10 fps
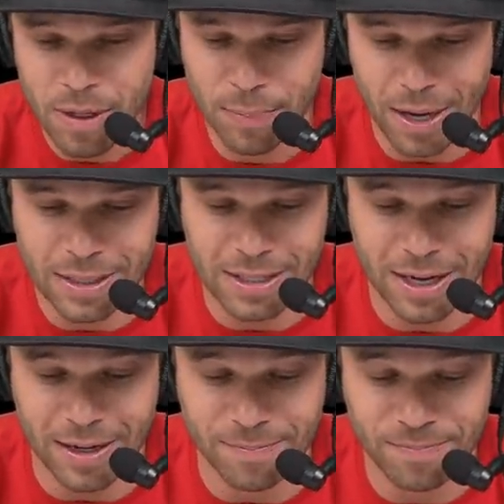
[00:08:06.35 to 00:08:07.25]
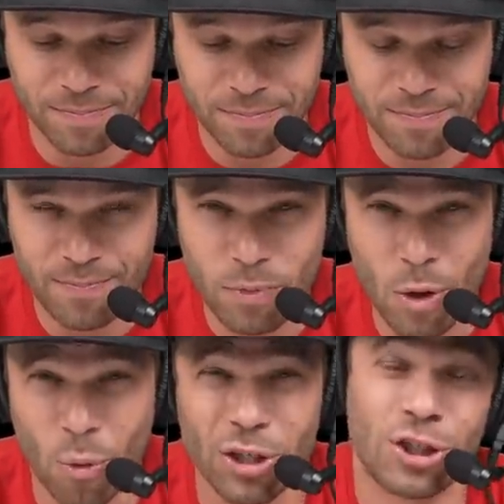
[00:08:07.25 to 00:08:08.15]
But
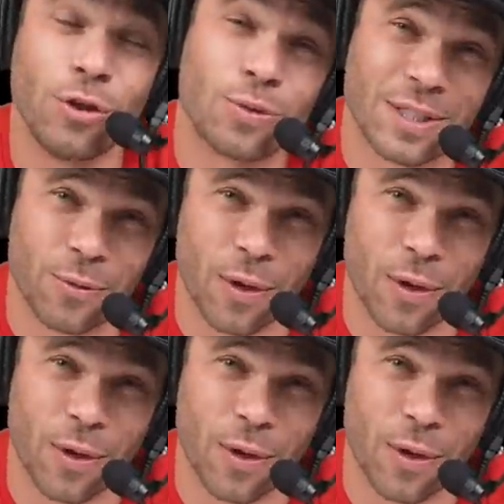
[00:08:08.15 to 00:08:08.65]
what shoes was he